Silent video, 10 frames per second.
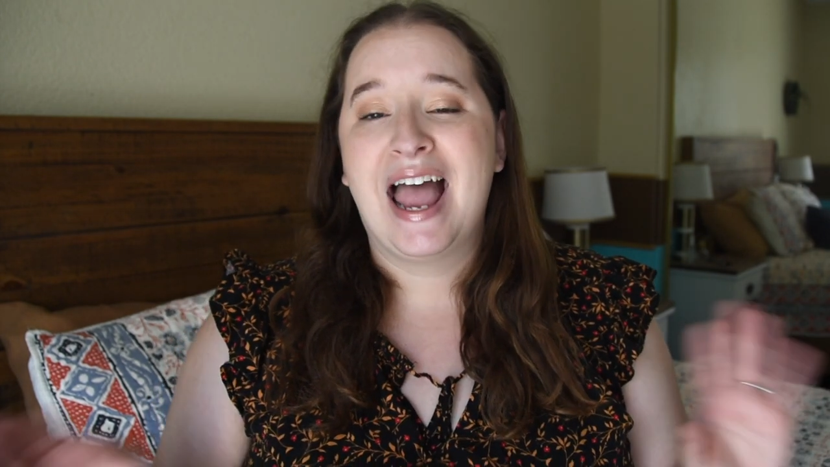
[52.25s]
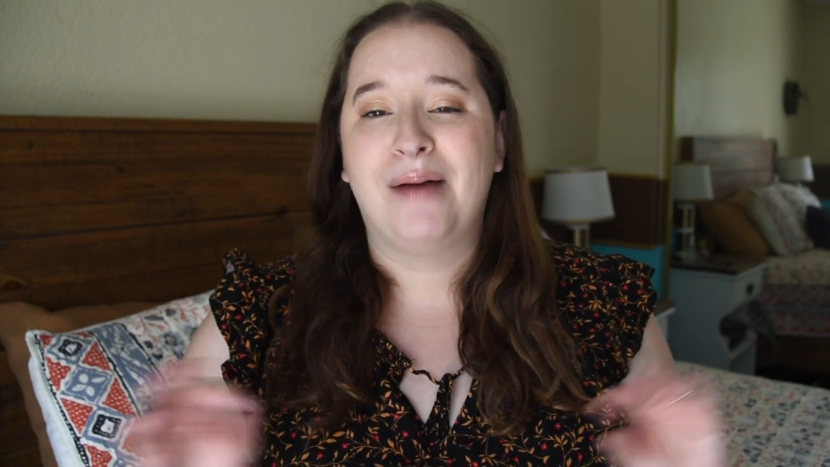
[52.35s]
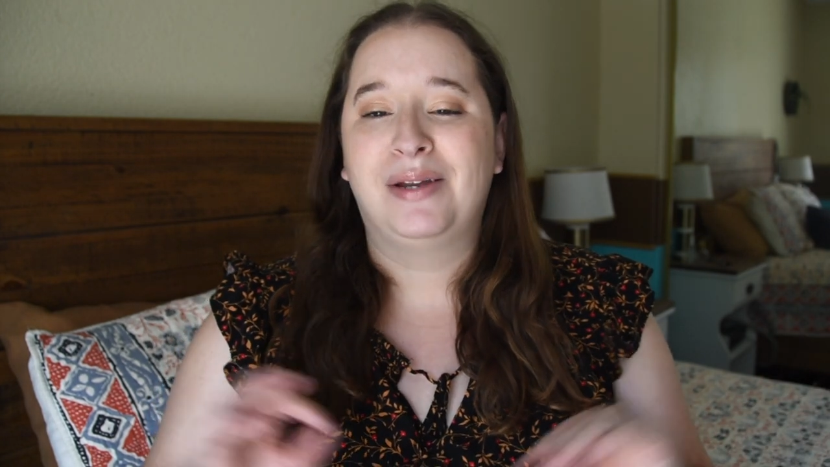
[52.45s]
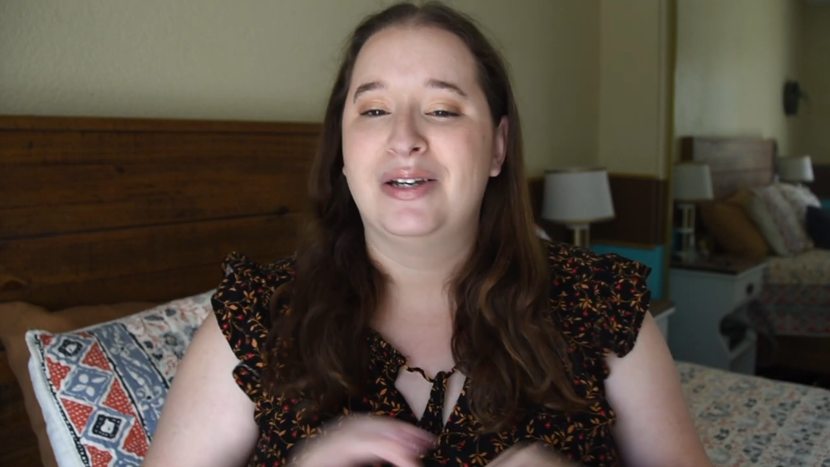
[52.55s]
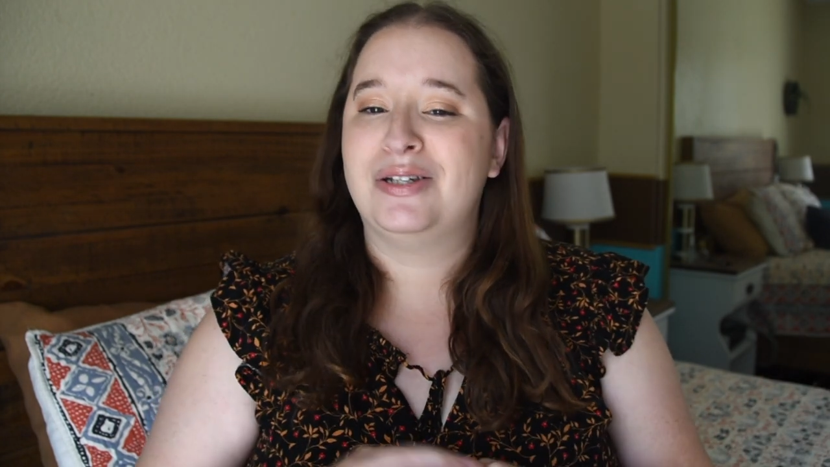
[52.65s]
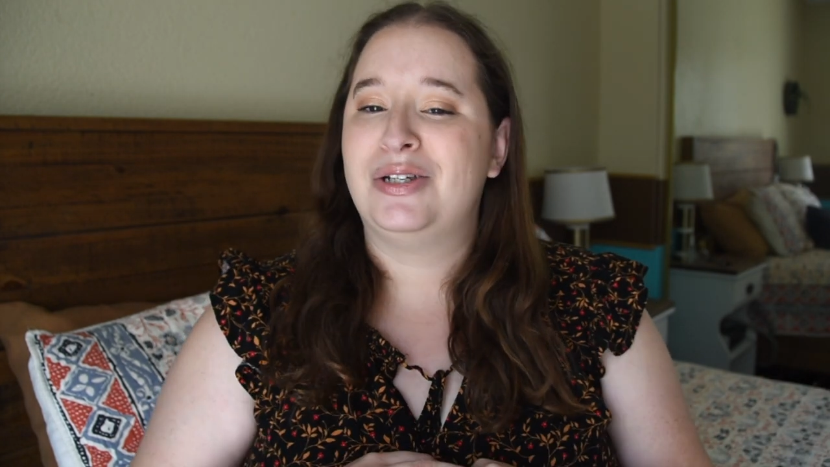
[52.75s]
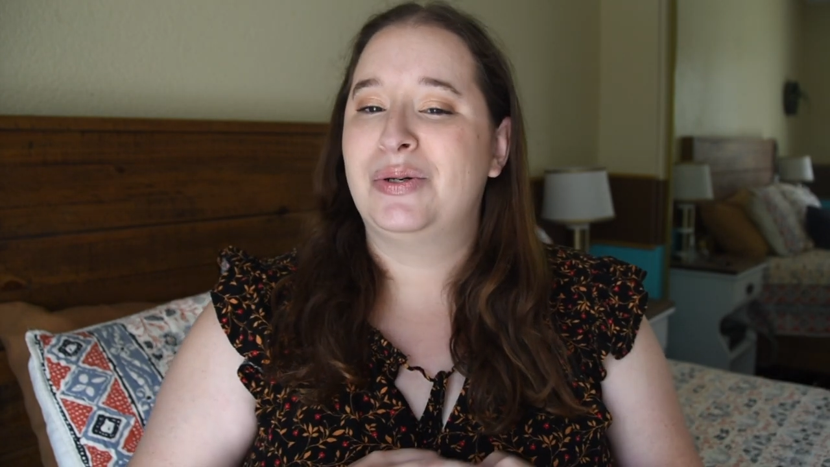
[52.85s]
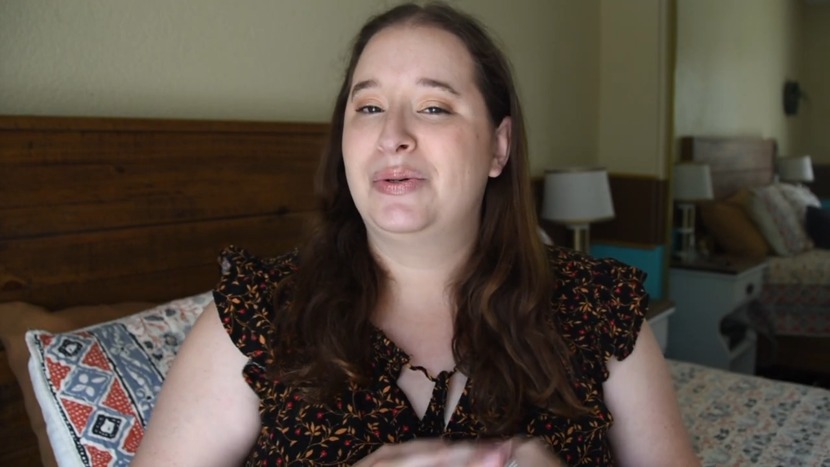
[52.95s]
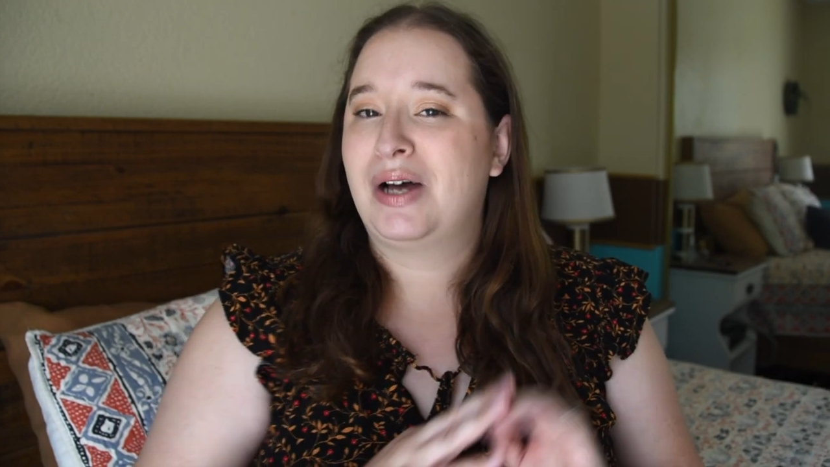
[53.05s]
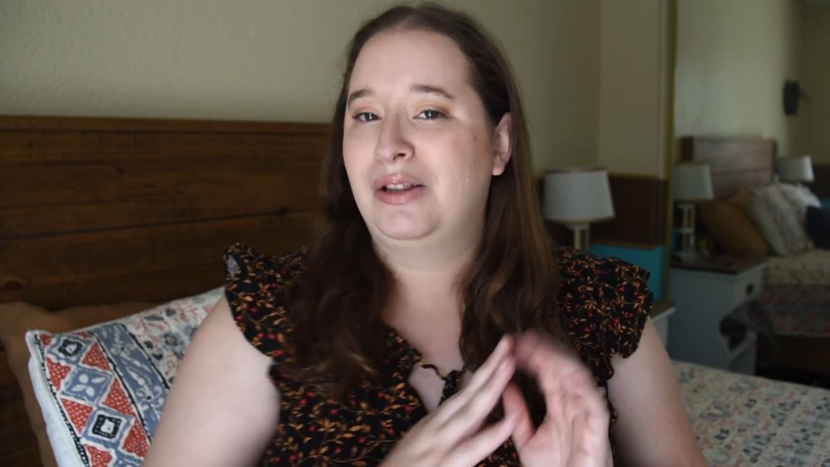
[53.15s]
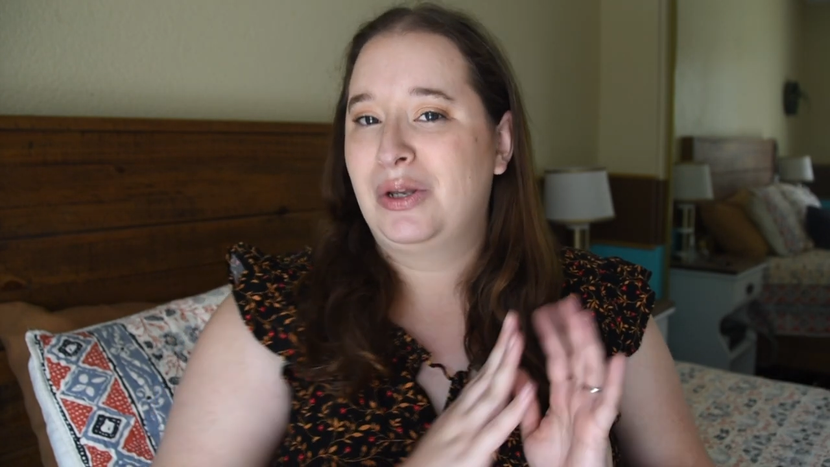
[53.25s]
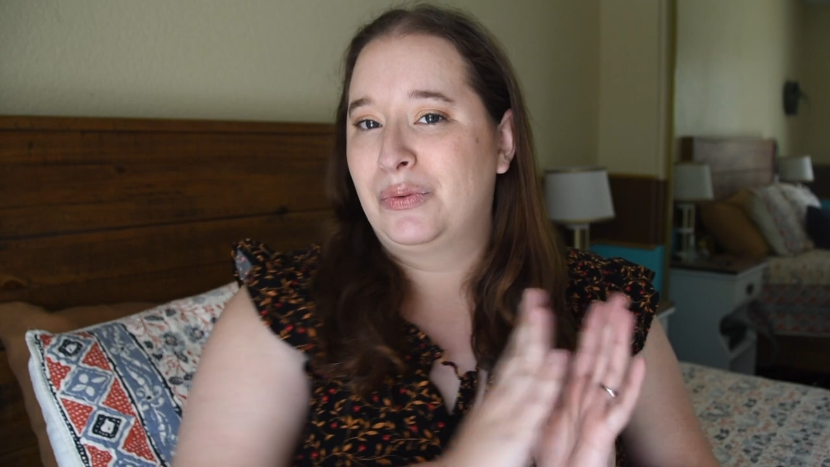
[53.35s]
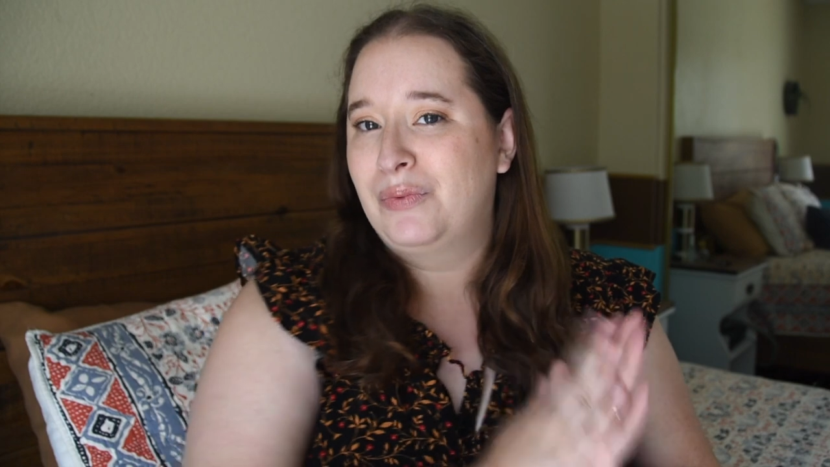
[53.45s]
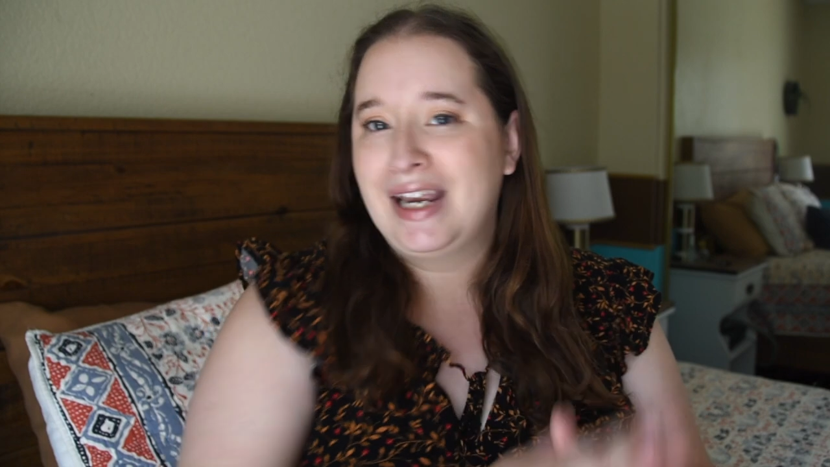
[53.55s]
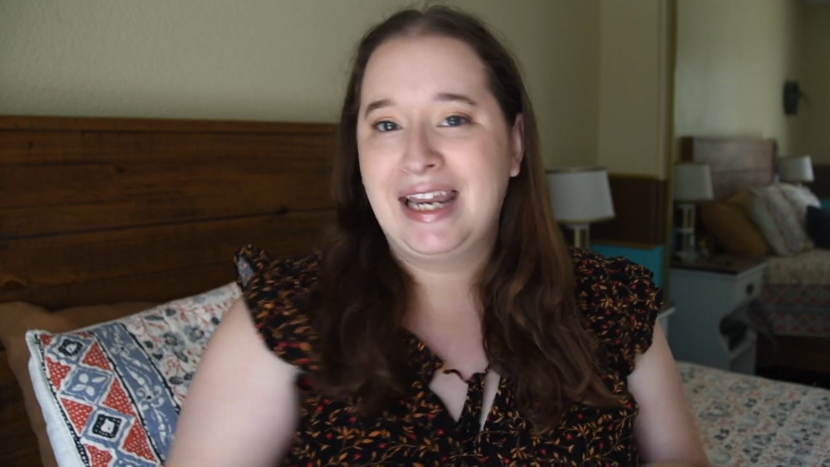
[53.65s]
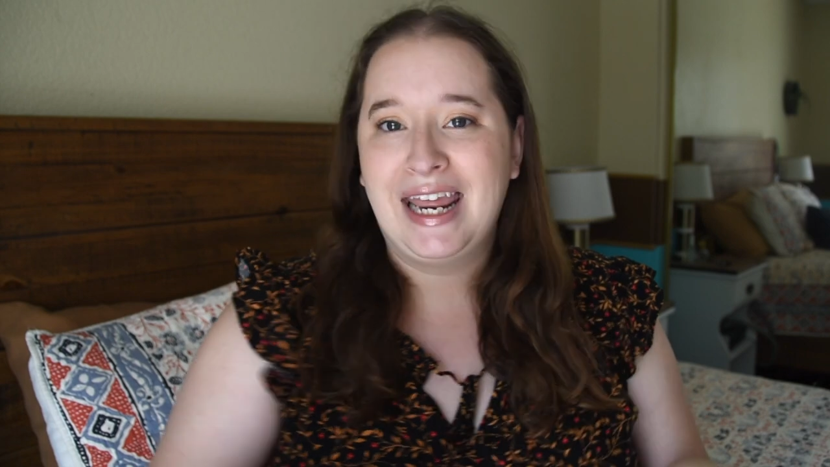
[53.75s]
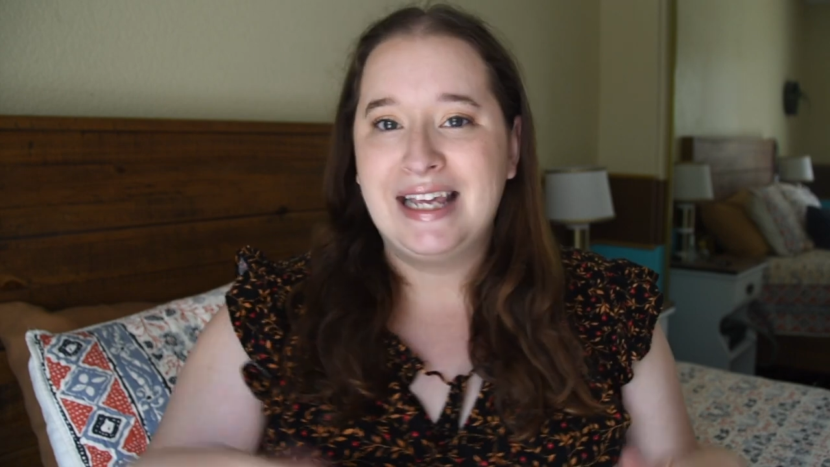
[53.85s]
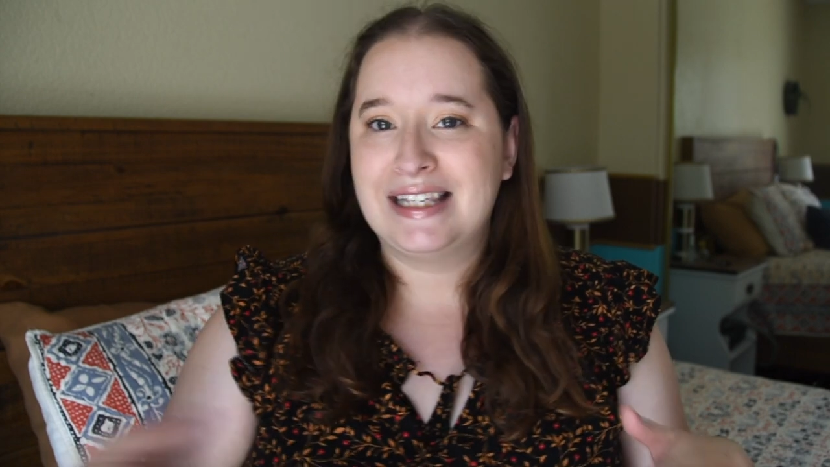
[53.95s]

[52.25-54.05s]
I'm going to do a little ranking